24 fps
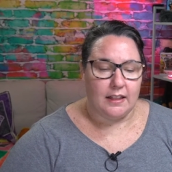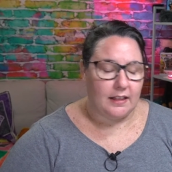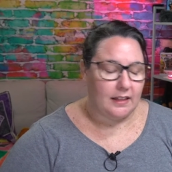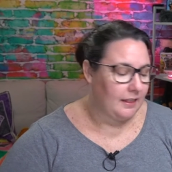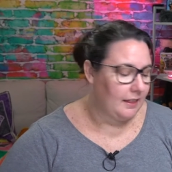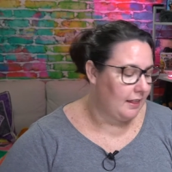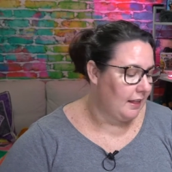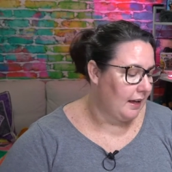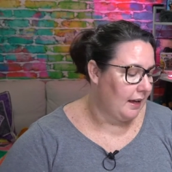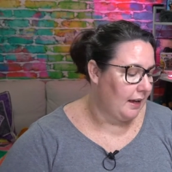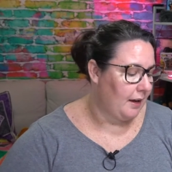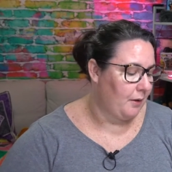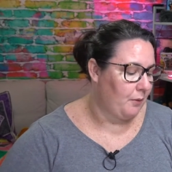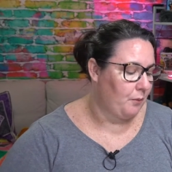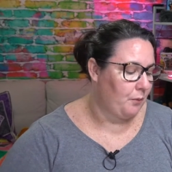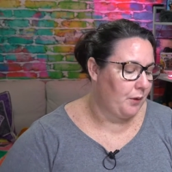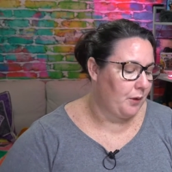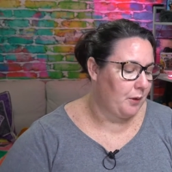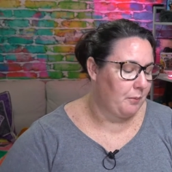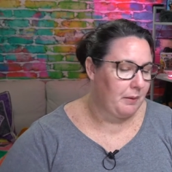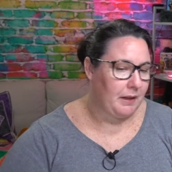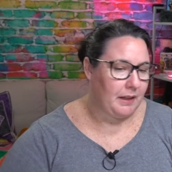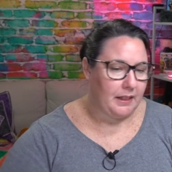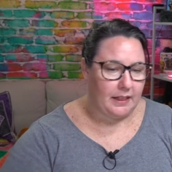that
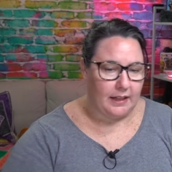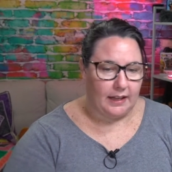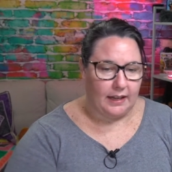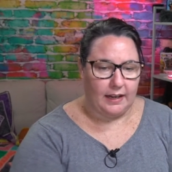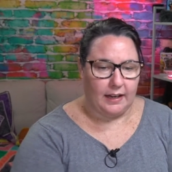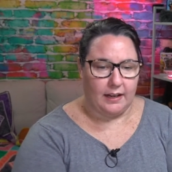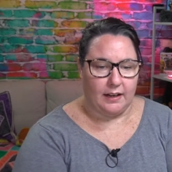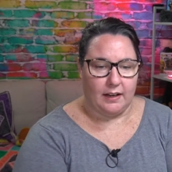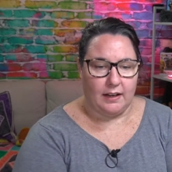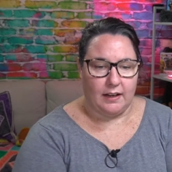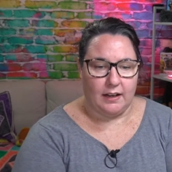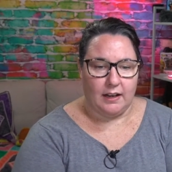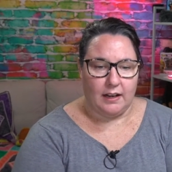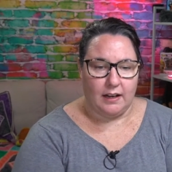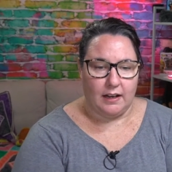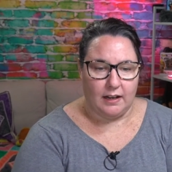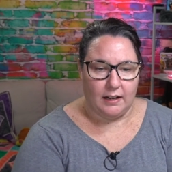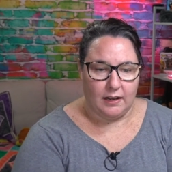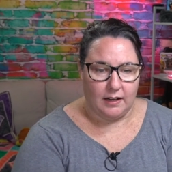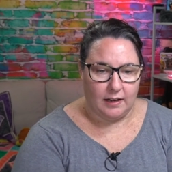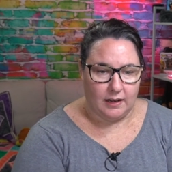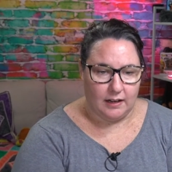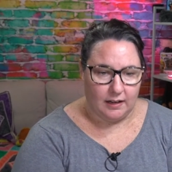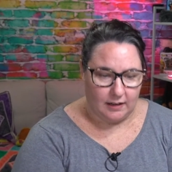will be there.
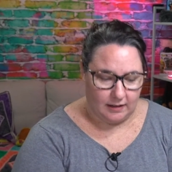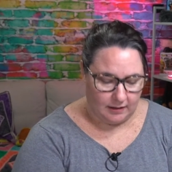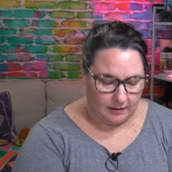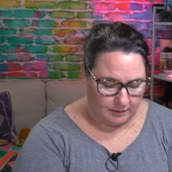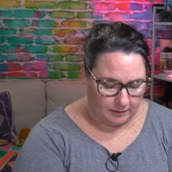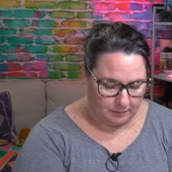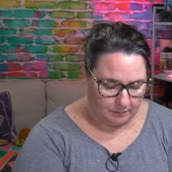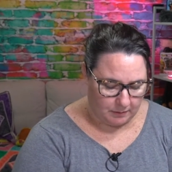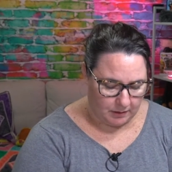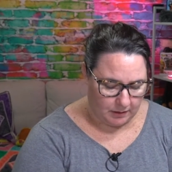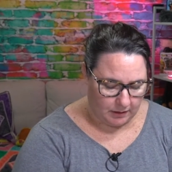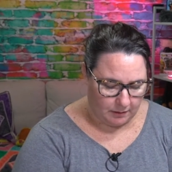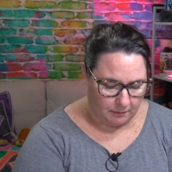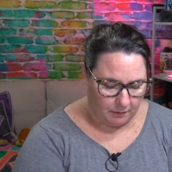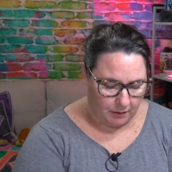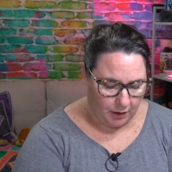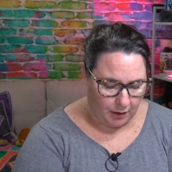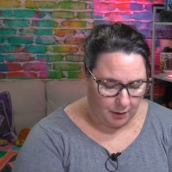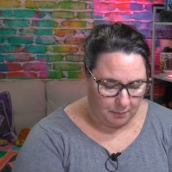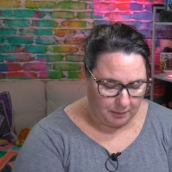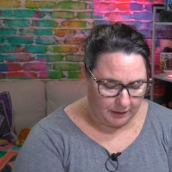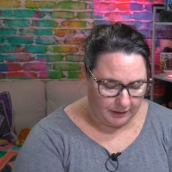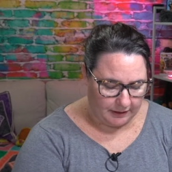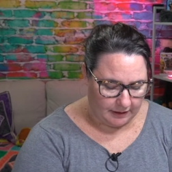Um, I'm
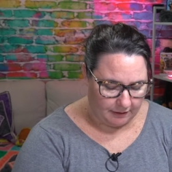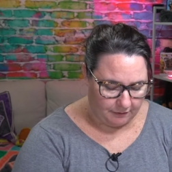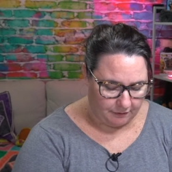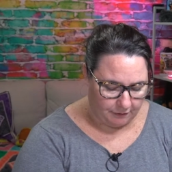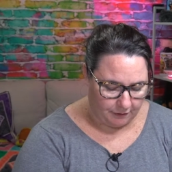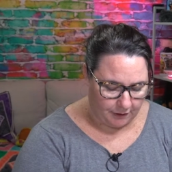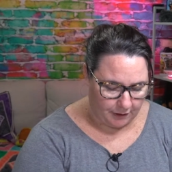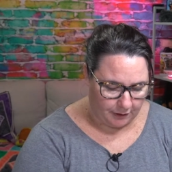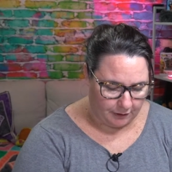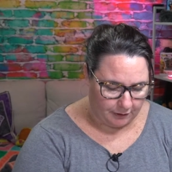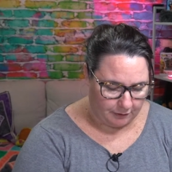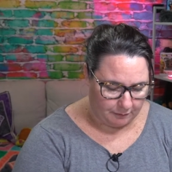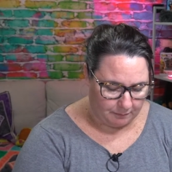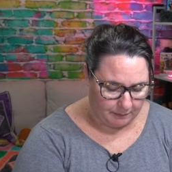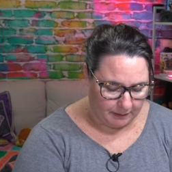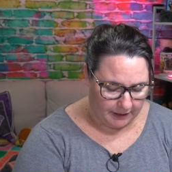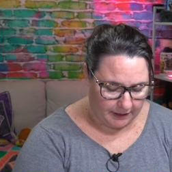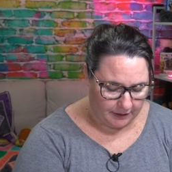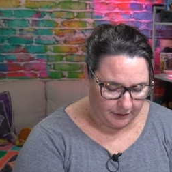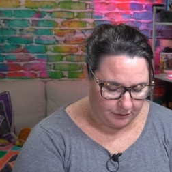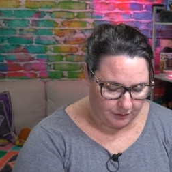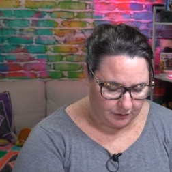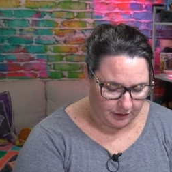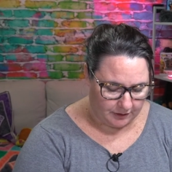hoping that photo of me
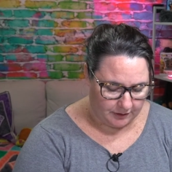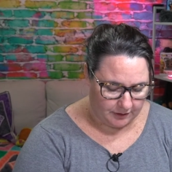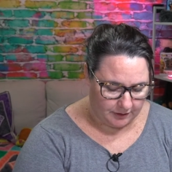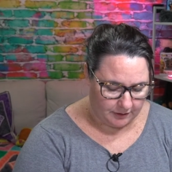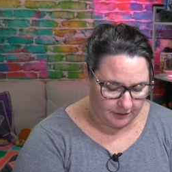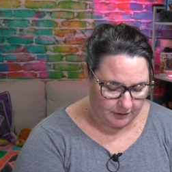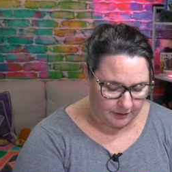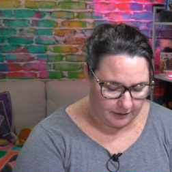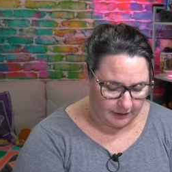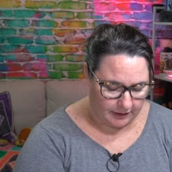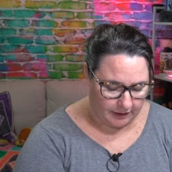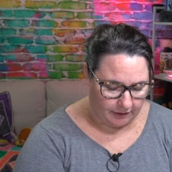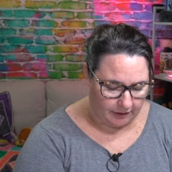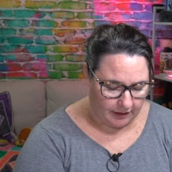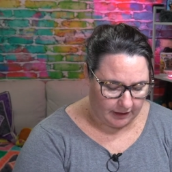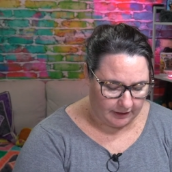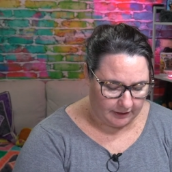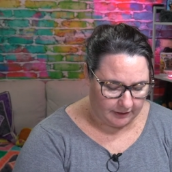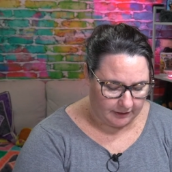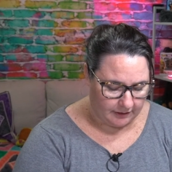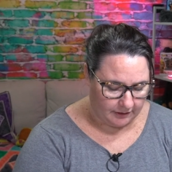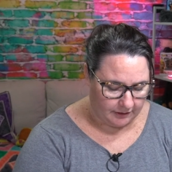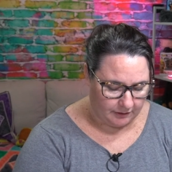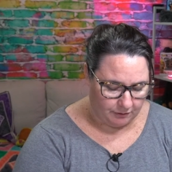in a dress is not there. I
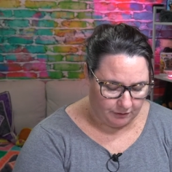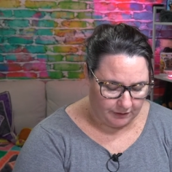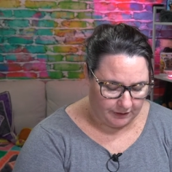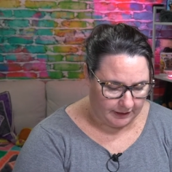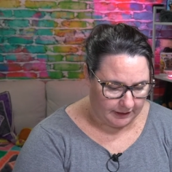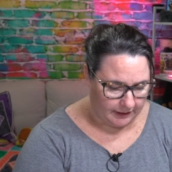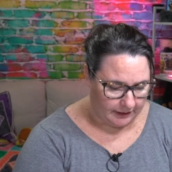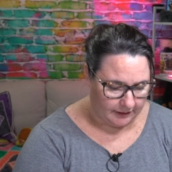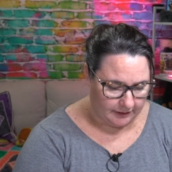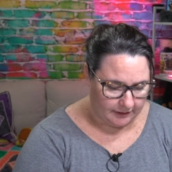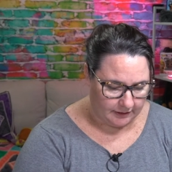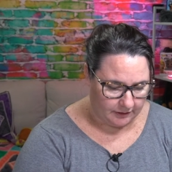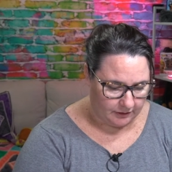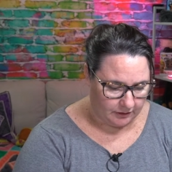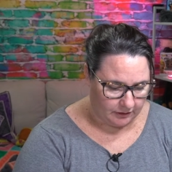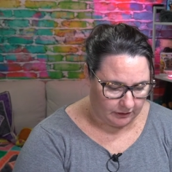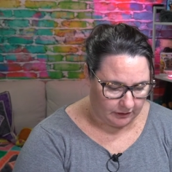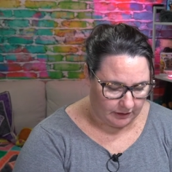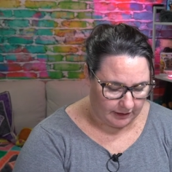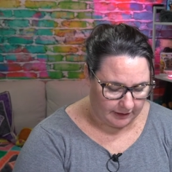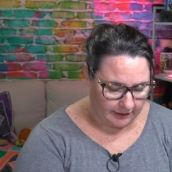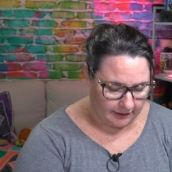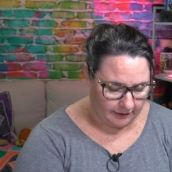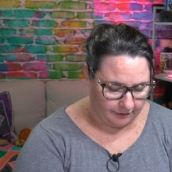really did not
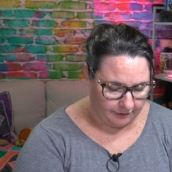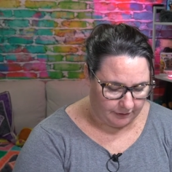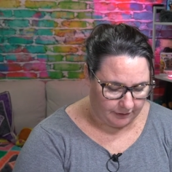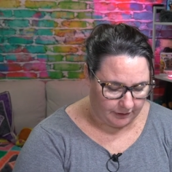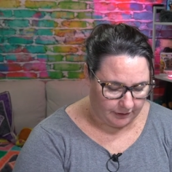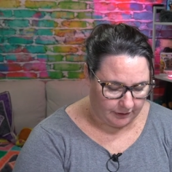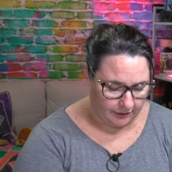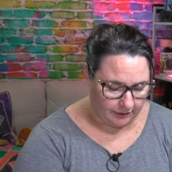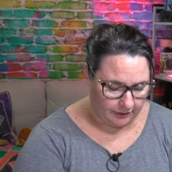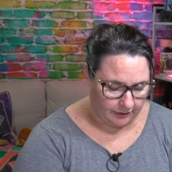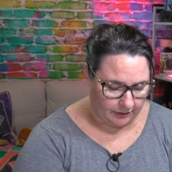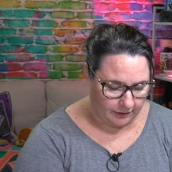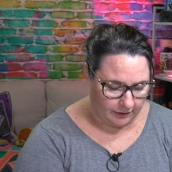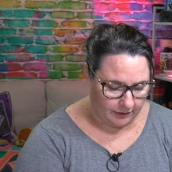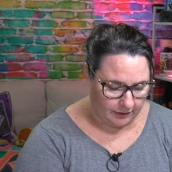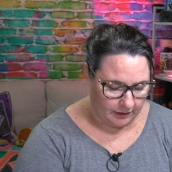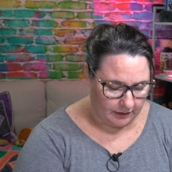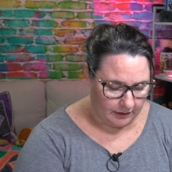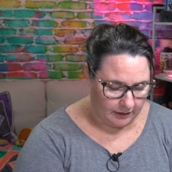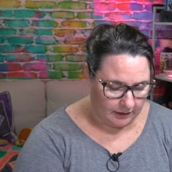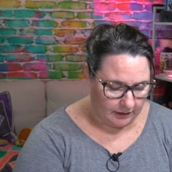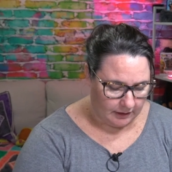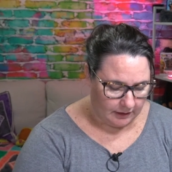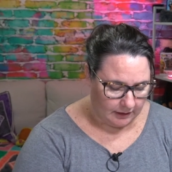like that photo.
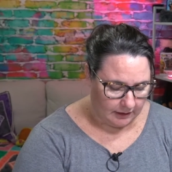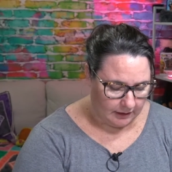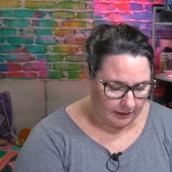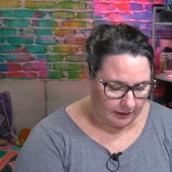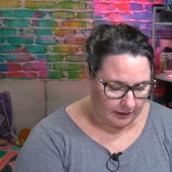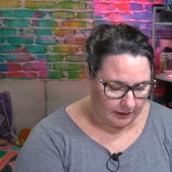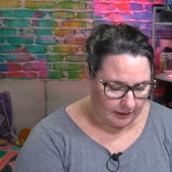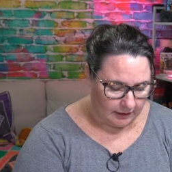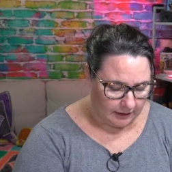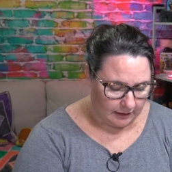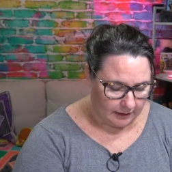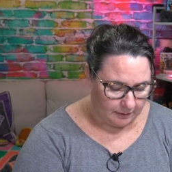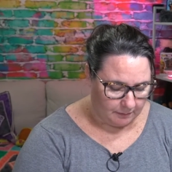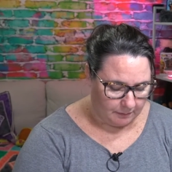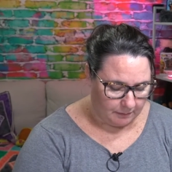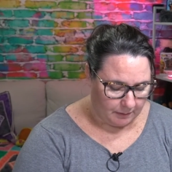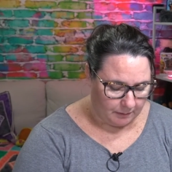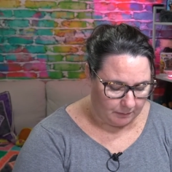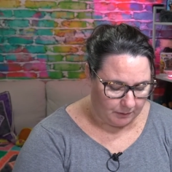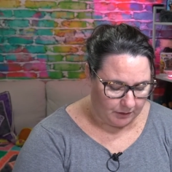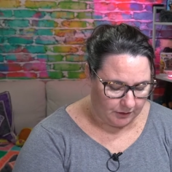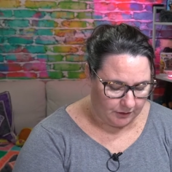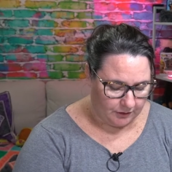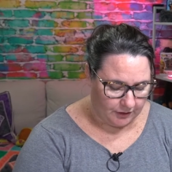Um,
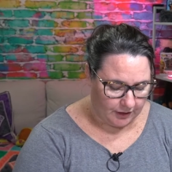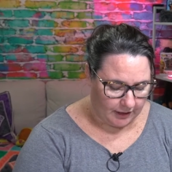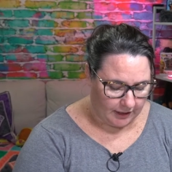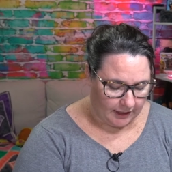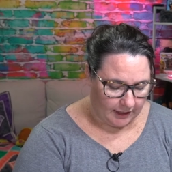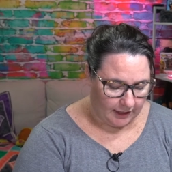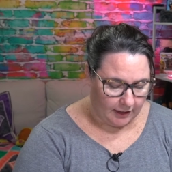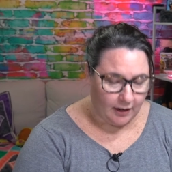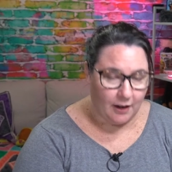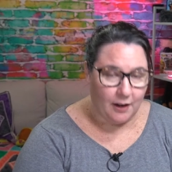I'm just checking.